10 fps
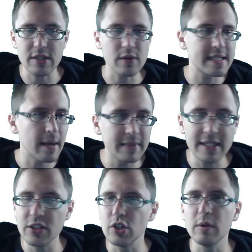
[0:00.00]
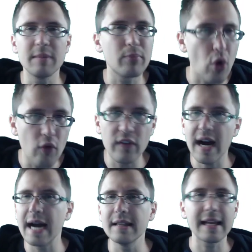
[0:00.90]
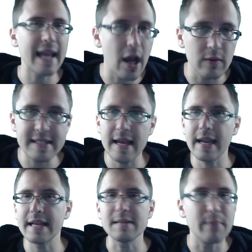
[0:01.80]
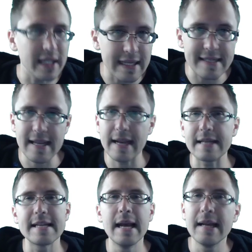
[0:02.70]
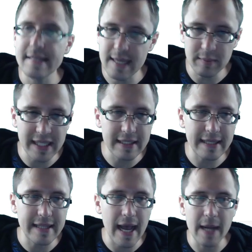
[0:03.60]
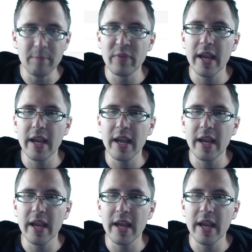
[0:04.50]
So something to do with profile, account settings, billing settings, something like that.